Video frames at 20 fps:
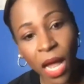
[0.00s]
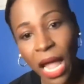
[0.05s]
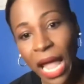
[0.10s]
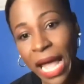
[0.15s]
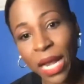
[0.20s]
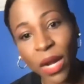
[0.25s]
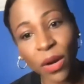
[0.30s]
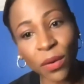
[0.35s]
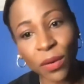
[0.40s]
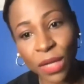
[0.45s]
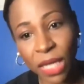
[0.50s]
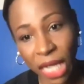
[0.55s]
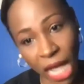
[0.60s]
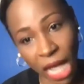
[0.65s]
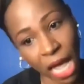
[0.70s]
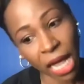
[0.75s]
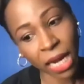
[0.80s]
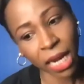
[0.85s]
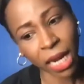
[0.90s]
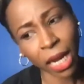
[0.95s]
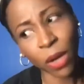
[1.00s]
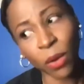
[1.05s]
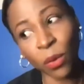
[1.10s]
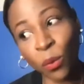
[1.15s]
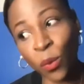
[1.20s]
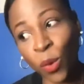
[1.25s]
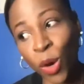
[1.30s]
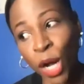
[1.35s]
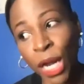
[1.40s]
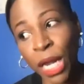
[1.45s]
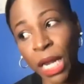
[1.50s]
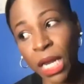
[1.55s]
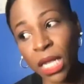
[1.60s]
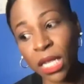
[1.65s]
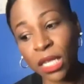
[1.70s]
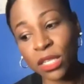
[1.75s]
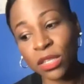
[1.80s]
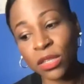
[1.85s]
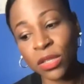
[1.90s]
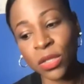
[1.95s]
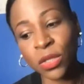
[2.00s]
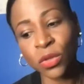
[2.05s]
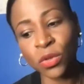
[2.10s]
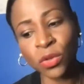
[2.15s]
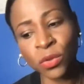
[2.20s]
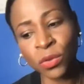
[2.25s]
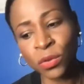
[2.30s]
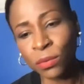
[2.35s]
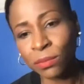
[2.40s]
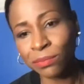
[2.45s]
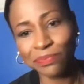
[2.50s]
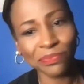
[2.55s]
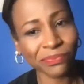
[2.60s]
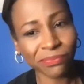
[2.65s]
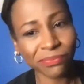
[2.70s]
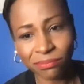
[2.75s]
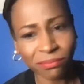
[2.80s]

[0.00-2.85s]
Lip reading: I'd only had like one Zoom